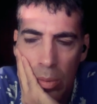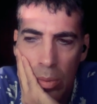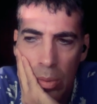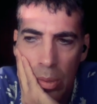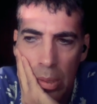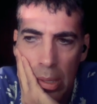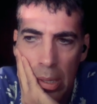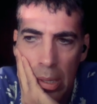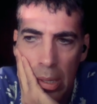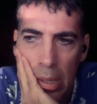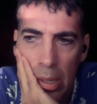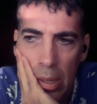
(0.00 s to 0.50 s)

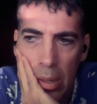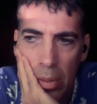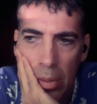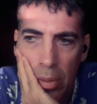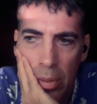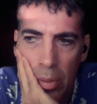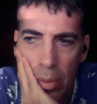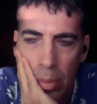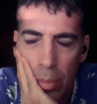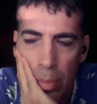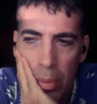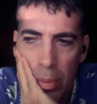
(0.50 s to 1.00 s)
it's that
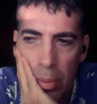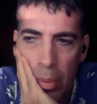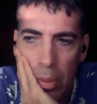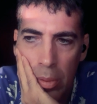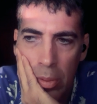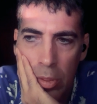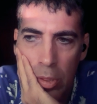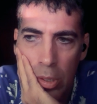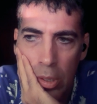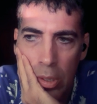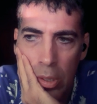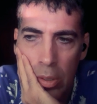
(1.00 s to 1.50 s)
other.
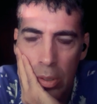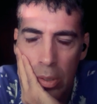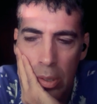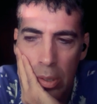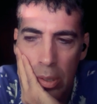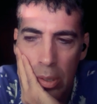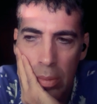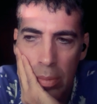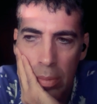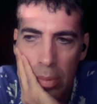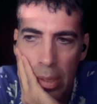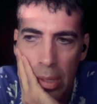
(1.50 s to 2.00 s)
Oh,
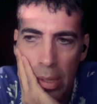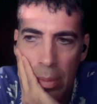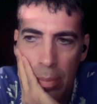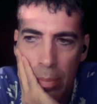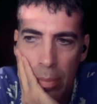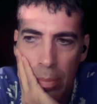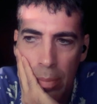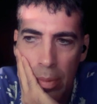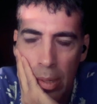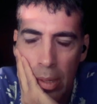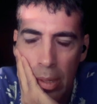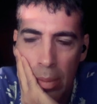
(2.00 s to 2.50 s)
geez,
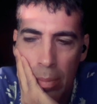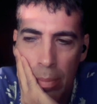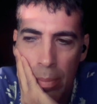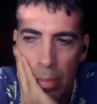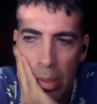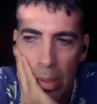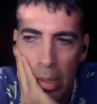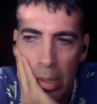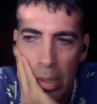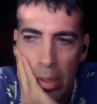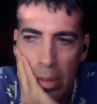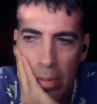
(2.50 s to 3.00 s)
I'm,
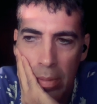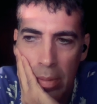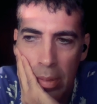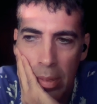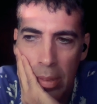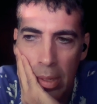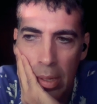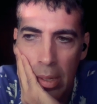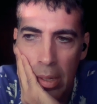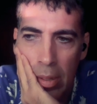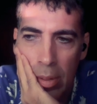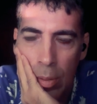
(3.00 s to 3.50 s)
I'm uh,
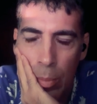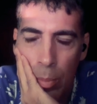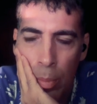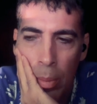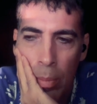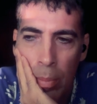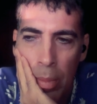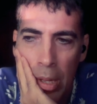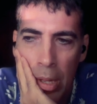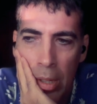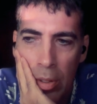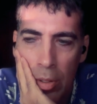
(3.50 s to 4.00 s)
you
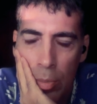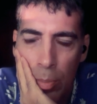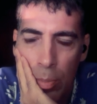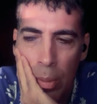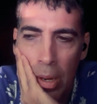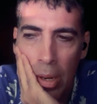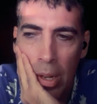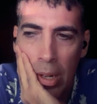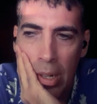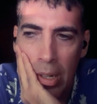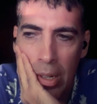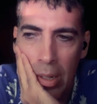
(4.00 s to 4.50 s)
put me on the
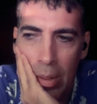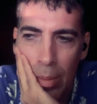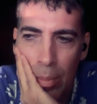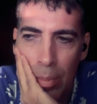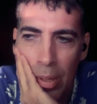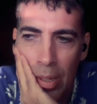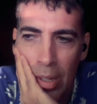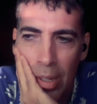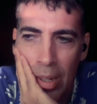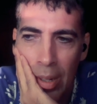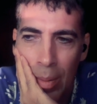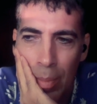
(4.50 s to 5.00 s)
spot a little
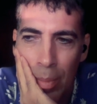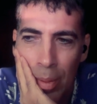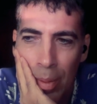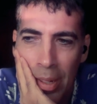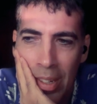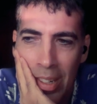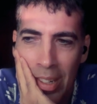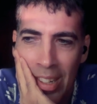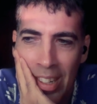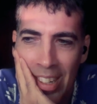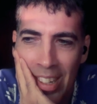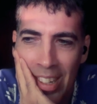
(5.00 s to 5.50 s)
bit here, but